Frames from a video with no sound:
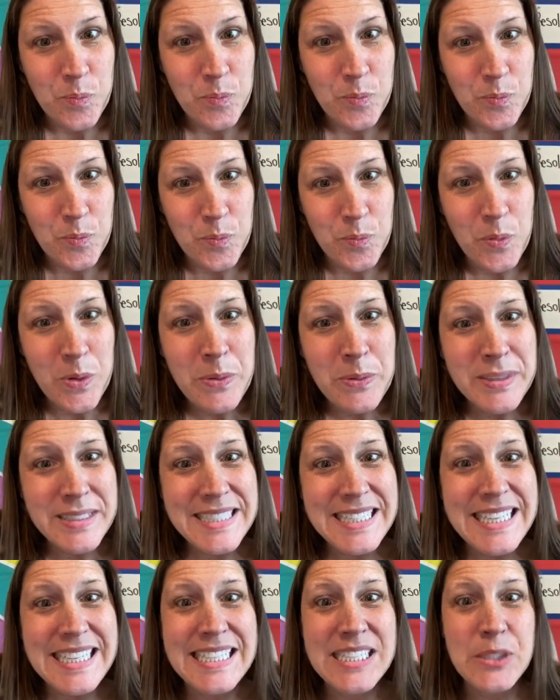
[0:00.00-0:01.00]
What was
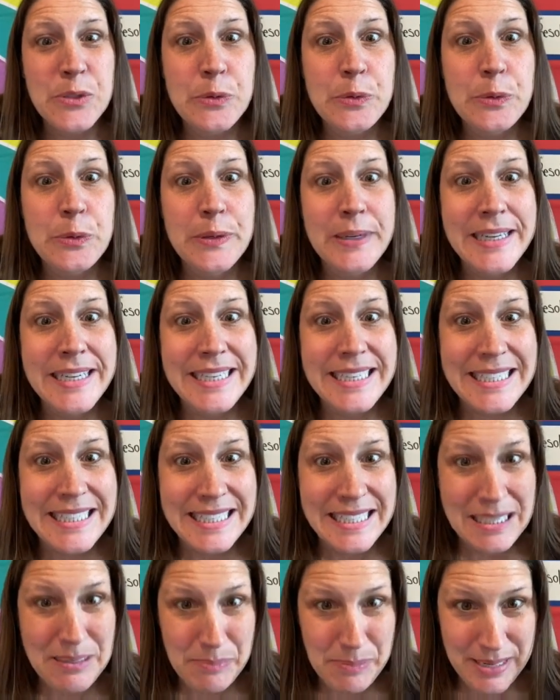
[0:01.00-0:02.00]
his
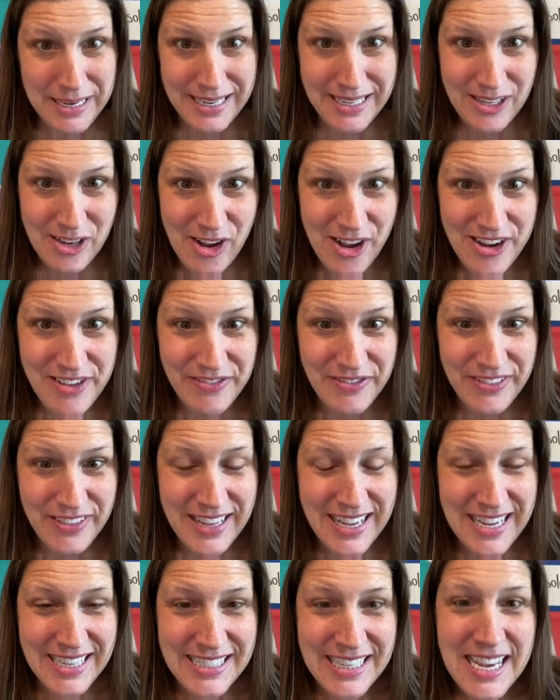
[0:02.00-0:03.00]
really big
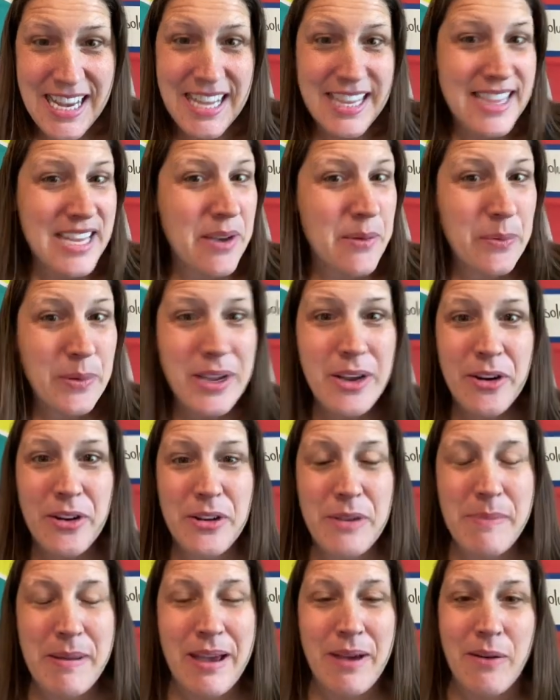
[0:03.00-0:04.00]
conflict that we heard
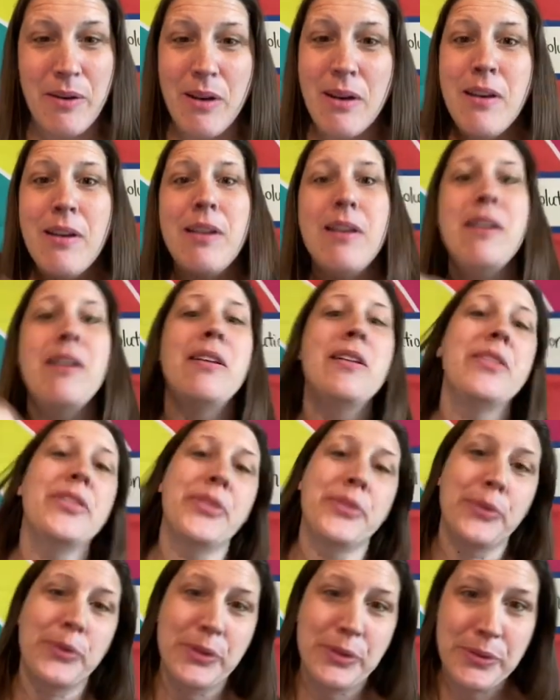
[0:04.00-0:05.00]
about all
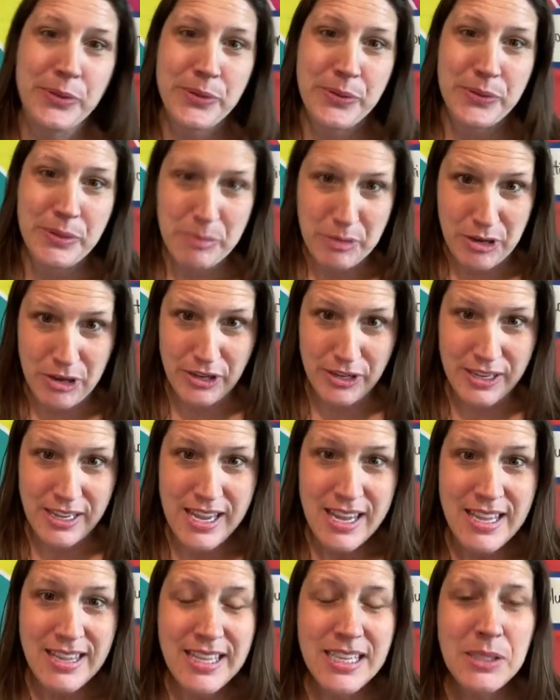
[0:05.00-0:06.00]
through the book?
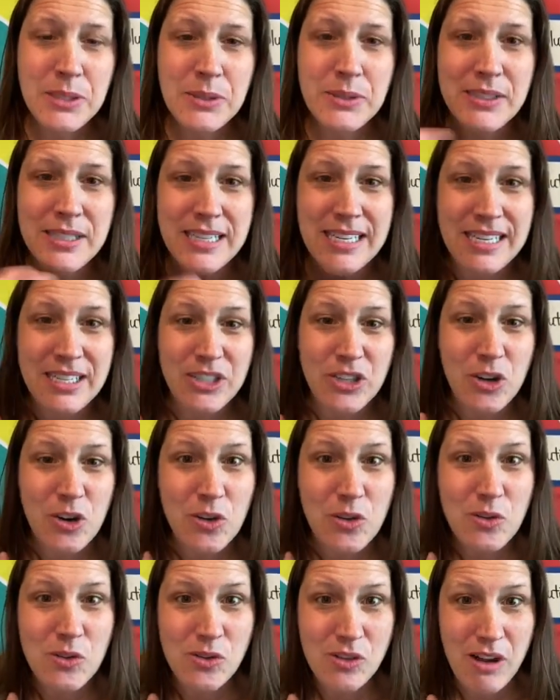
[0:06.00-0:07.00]
This is an
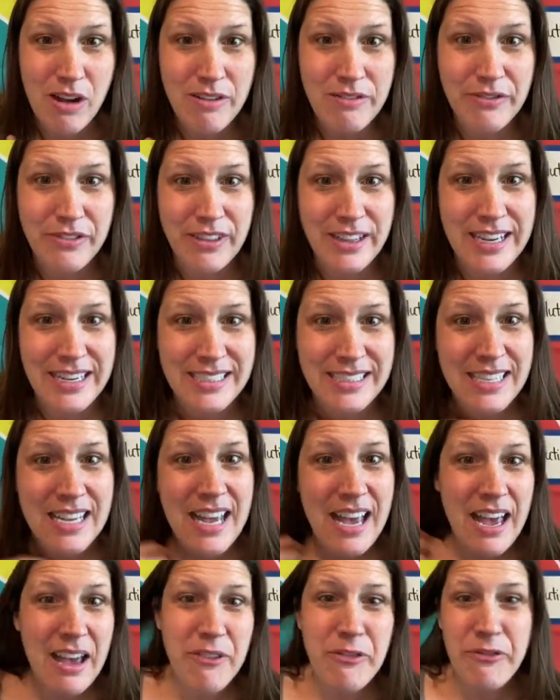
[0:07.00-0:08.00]
internal conflict,
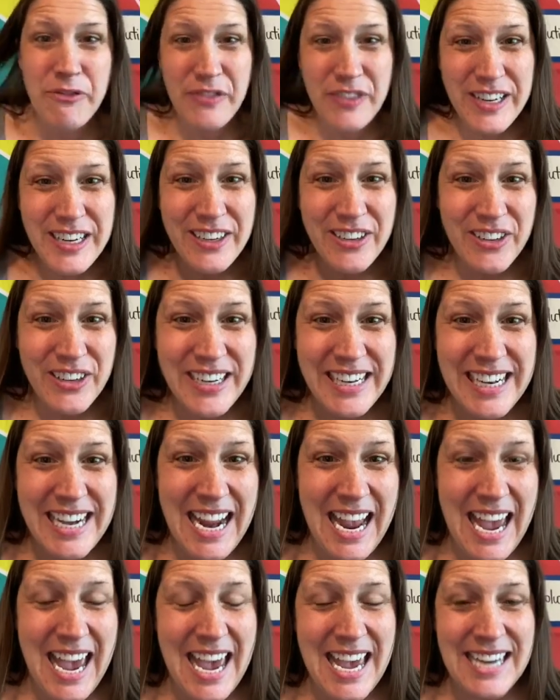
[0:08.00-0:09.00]
a fear he
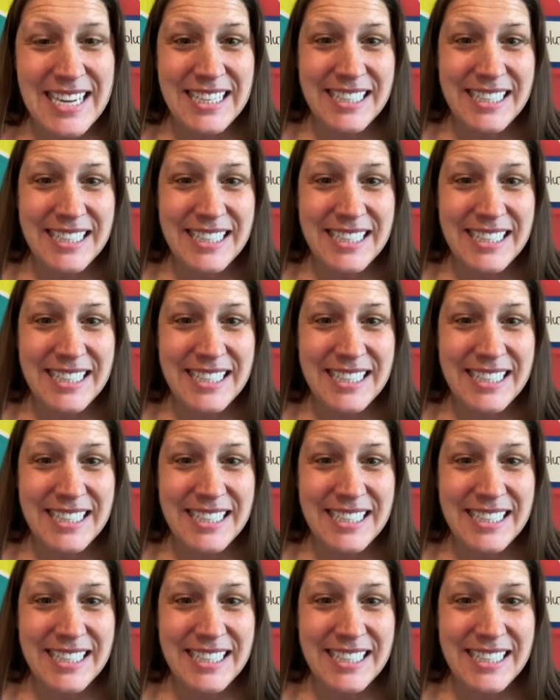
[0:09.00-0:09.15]
had.